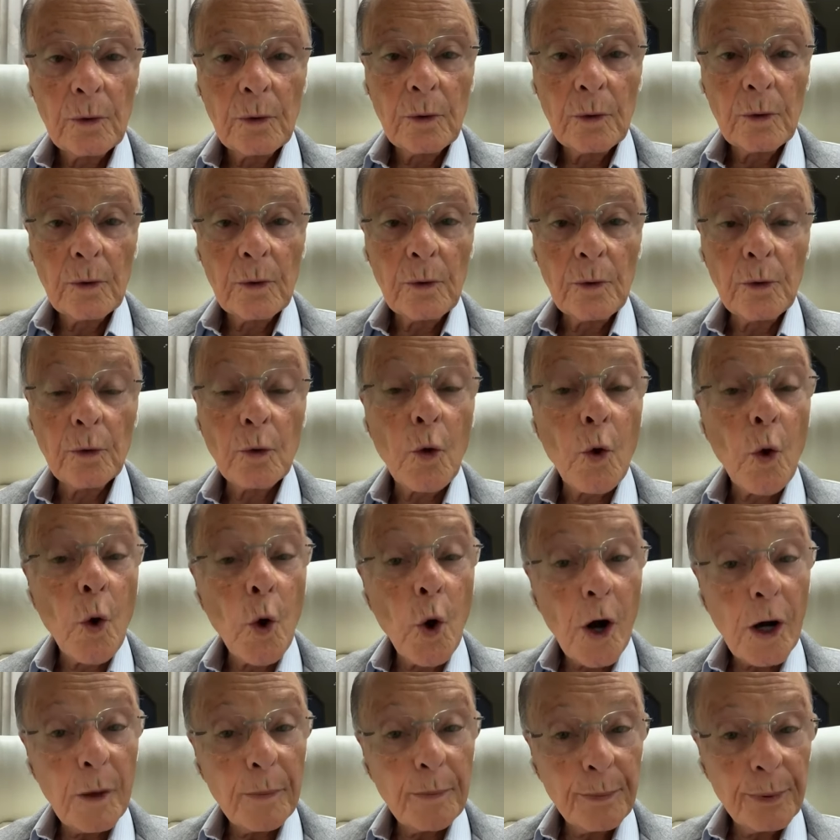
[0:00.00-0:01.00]
in your
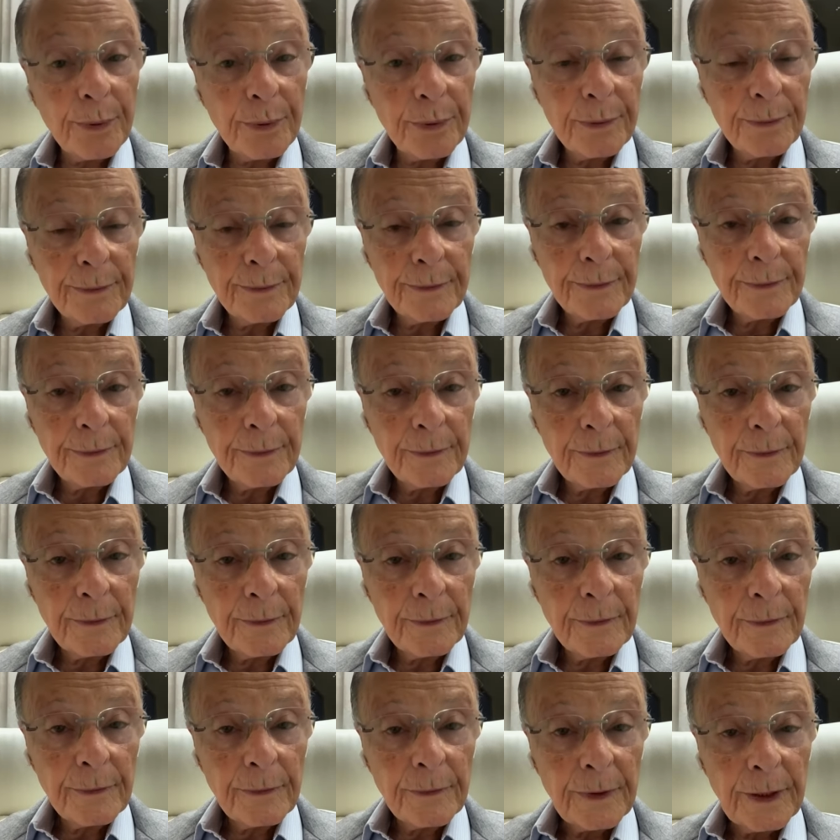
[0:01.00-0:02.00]
physical body,
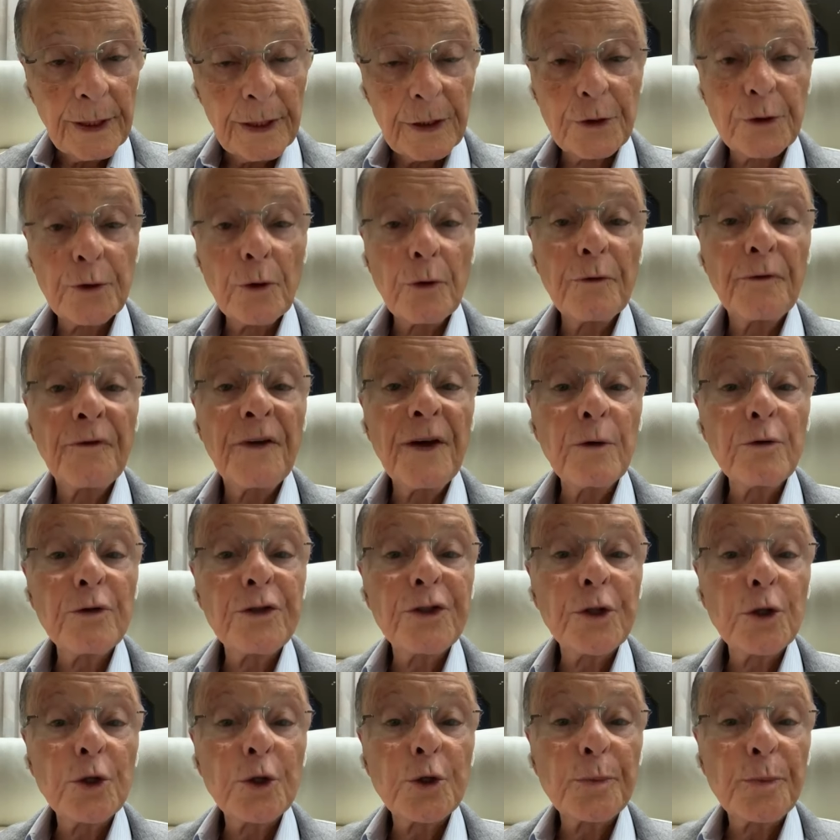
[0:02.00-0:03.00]

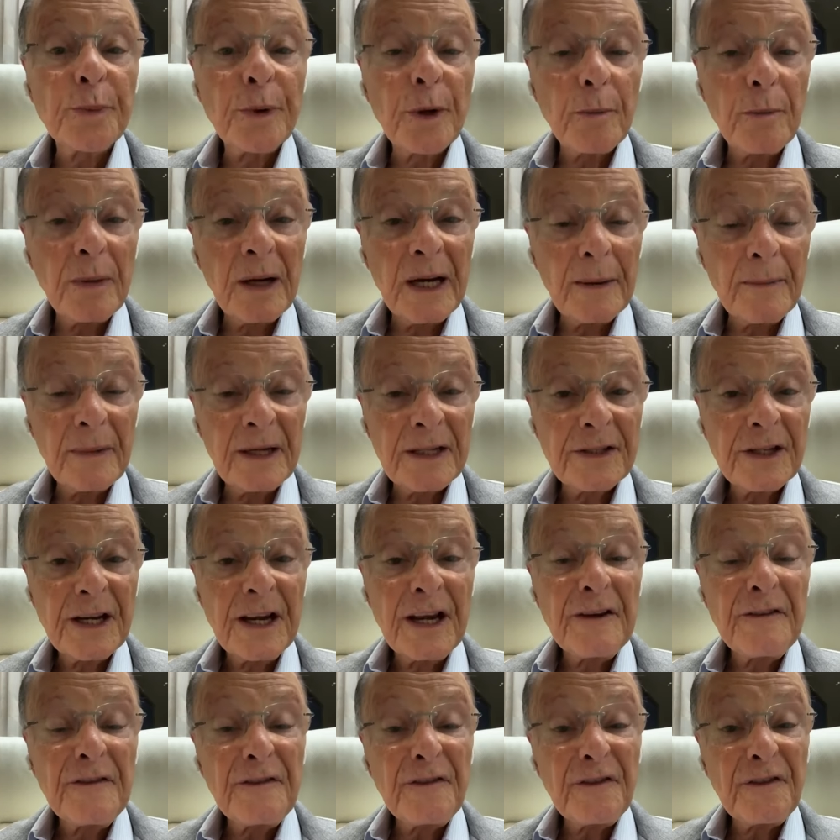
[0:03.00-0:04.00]
resolve your
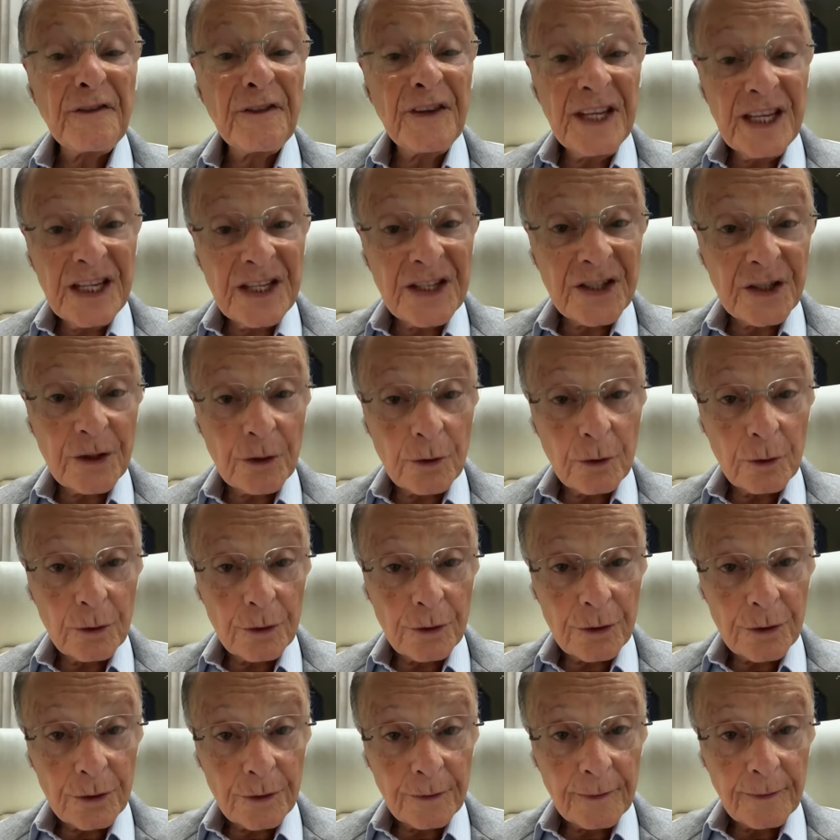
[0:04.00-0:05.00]
physical
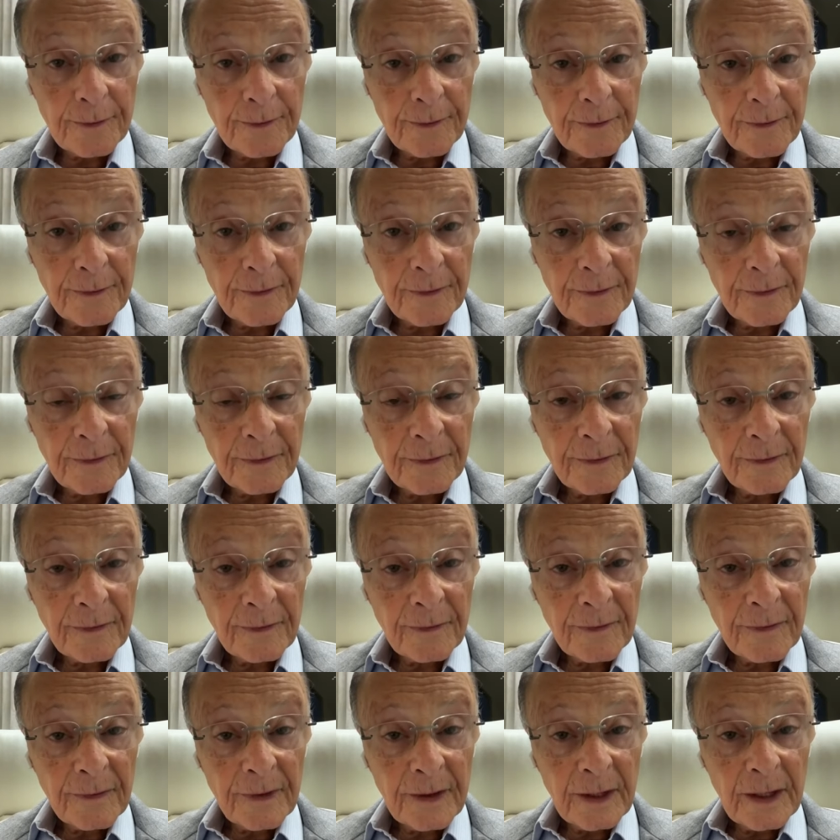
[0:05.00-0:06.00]
problems,
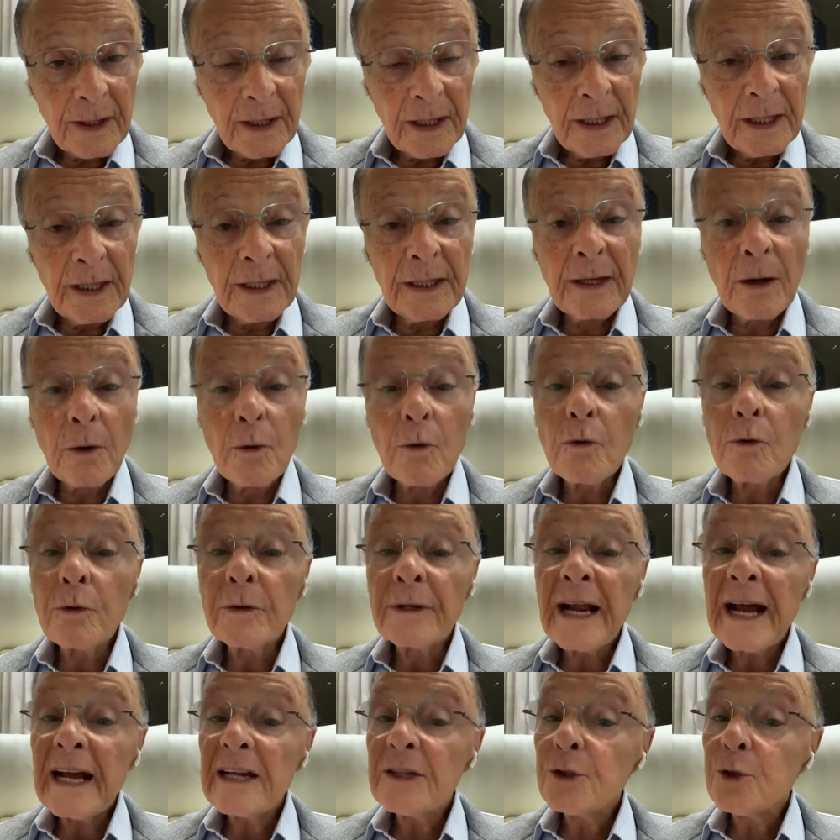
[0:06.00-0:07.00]
and
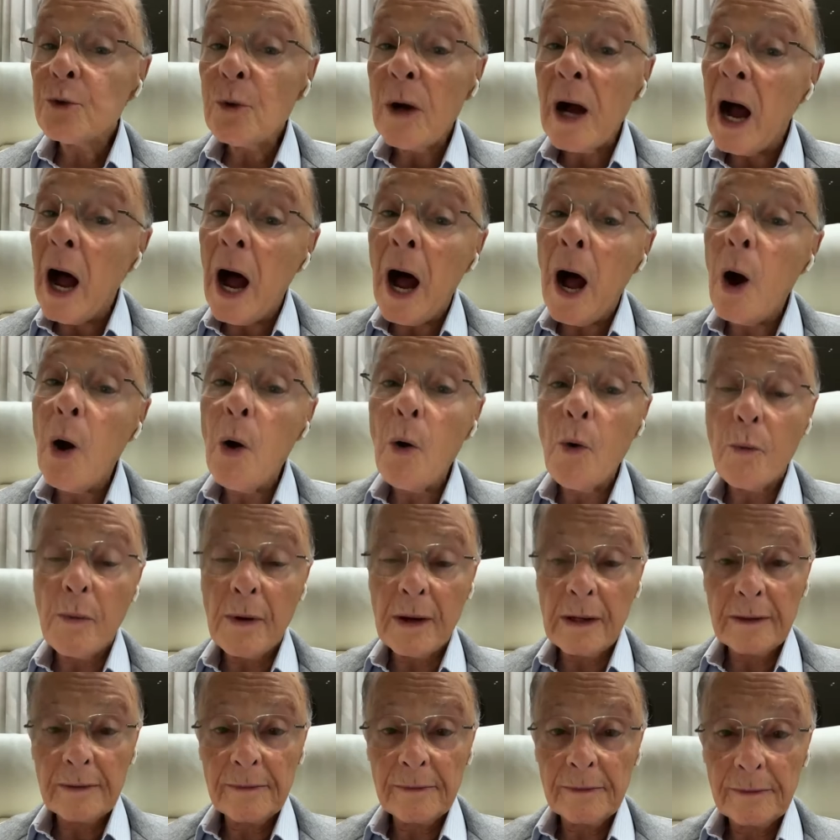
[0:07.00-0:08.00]
not be
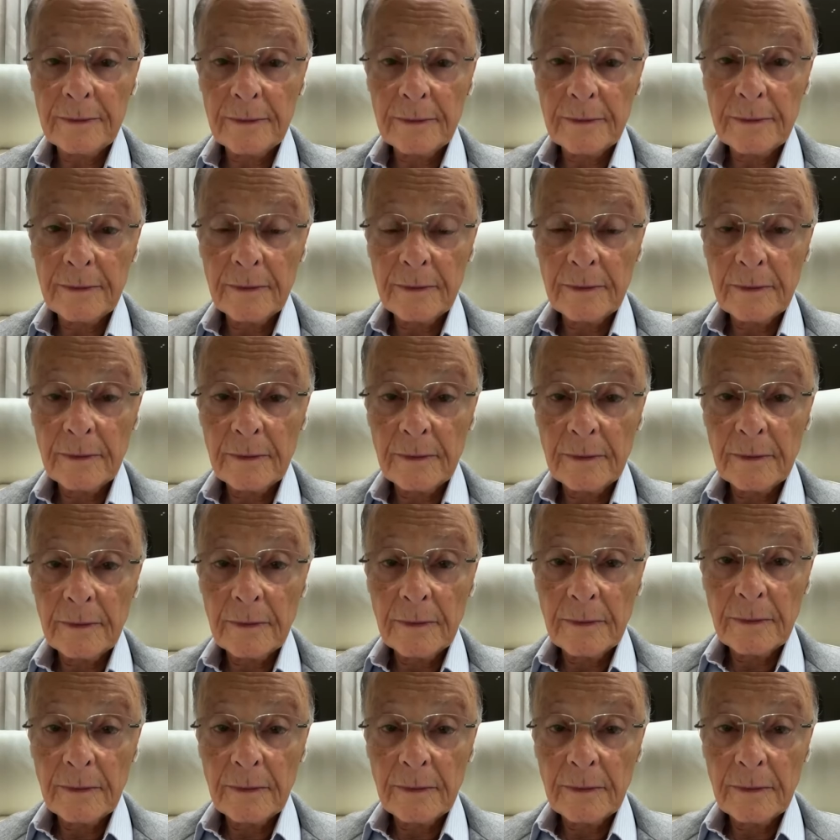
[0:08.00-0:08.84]
healed in your soul.